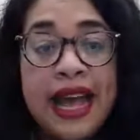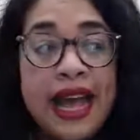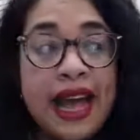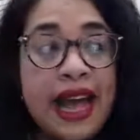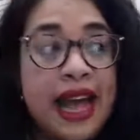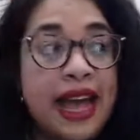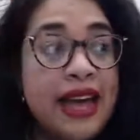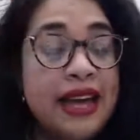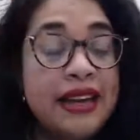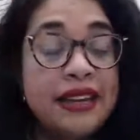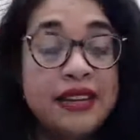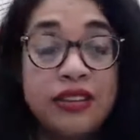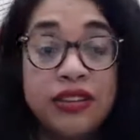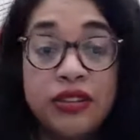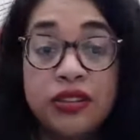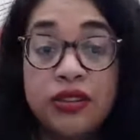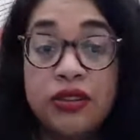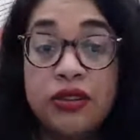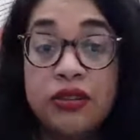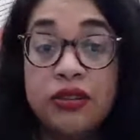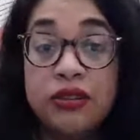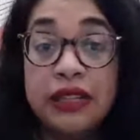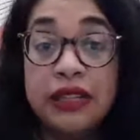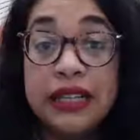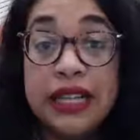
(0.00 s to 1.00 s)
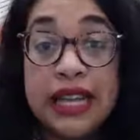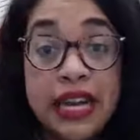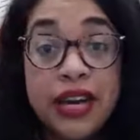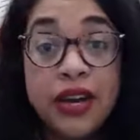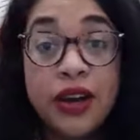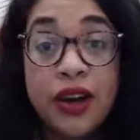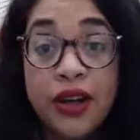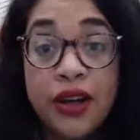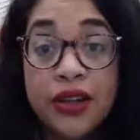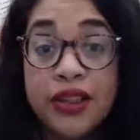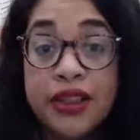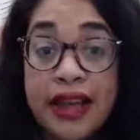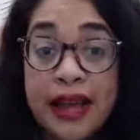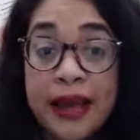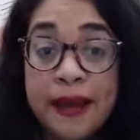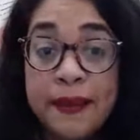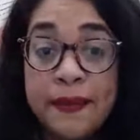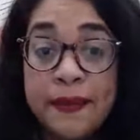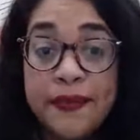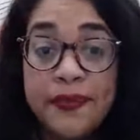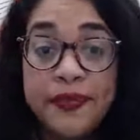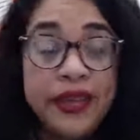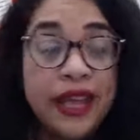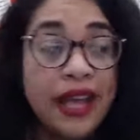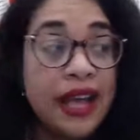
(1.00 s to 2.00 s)
and lean on
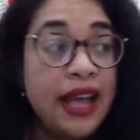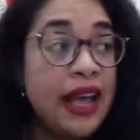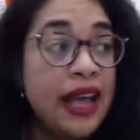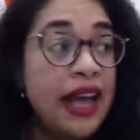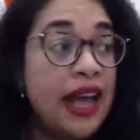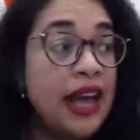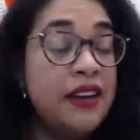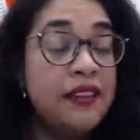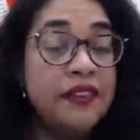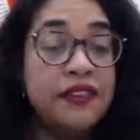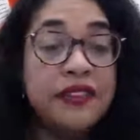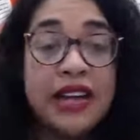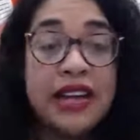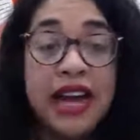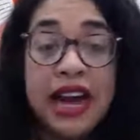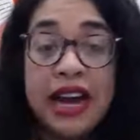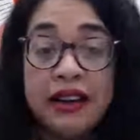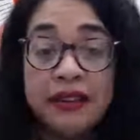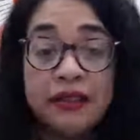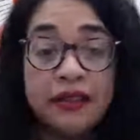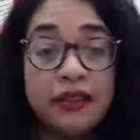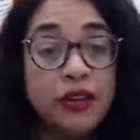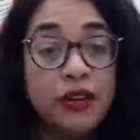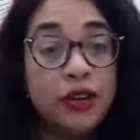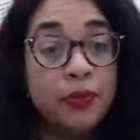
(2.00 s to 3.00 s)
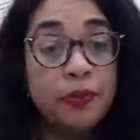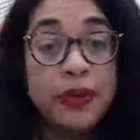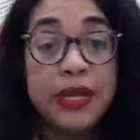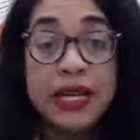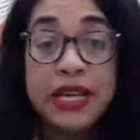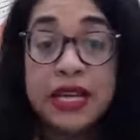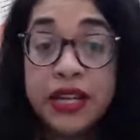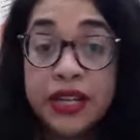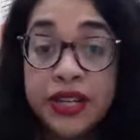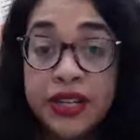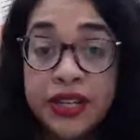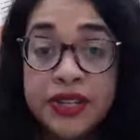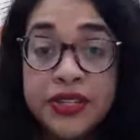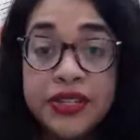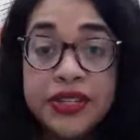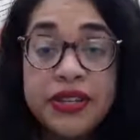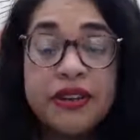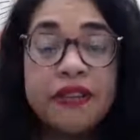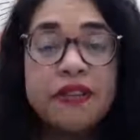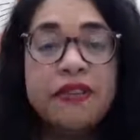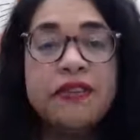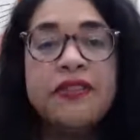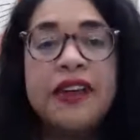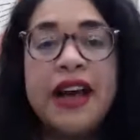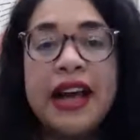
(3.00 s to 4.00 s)
them And if not, your peers,
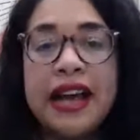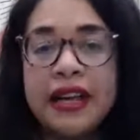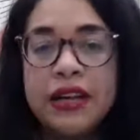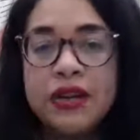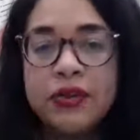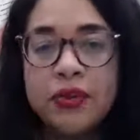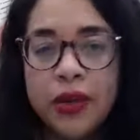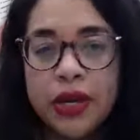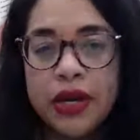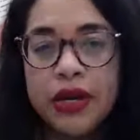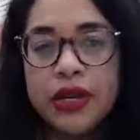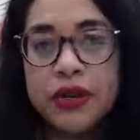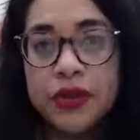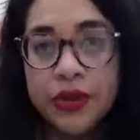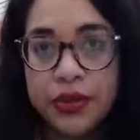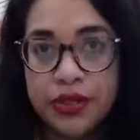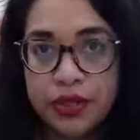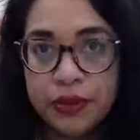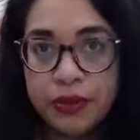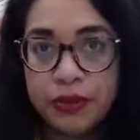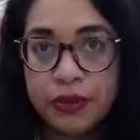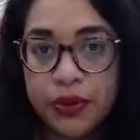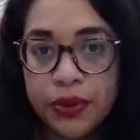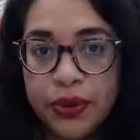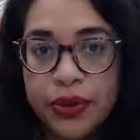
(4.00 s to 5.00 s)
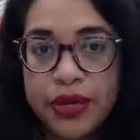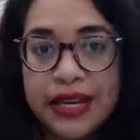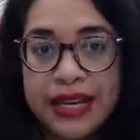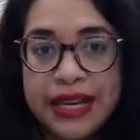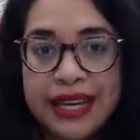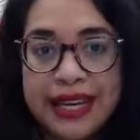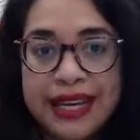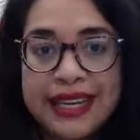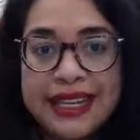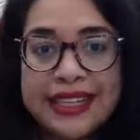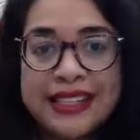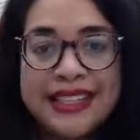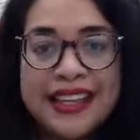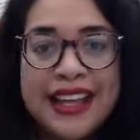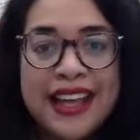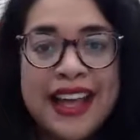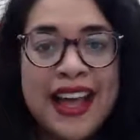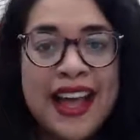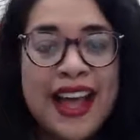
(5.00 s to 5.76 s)
find where your support is.